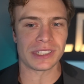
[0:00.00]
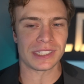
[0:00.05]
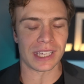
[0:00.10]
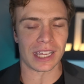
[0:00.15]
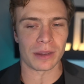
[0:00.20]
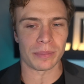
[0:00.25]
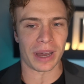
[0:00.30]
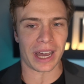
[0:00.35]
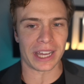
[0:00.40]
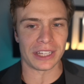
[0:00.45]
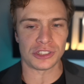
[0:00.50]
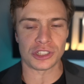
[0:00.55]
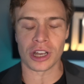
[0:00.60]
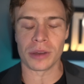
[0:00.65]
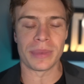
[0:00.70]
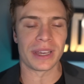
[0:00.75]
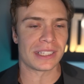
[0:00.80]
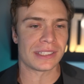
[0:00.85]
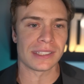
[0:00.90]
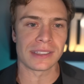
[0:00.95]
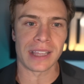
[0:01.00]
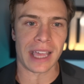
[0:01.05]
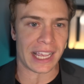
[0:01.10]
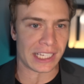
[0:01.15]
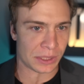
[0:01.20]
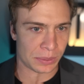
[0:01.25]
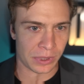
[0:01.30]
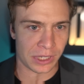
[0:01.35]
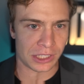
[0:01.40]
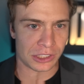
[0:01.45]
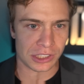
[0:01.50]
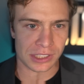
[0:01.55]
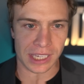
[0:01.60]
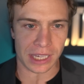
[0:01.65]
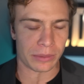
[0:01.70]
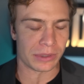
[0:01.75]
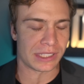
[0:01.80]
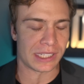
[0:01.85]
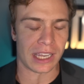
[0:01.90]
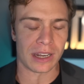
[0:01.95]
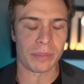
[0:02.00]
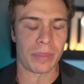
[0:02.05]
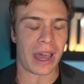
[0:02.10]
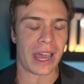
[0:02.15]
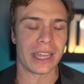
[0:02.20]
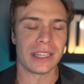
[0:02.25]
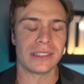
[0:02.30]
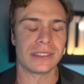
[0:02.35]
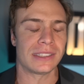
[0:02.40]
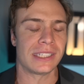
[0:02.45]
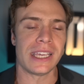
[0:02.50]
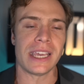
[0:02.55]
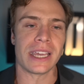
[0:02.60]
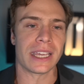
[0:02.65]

said about Joe Mixon last week, just like we said about T.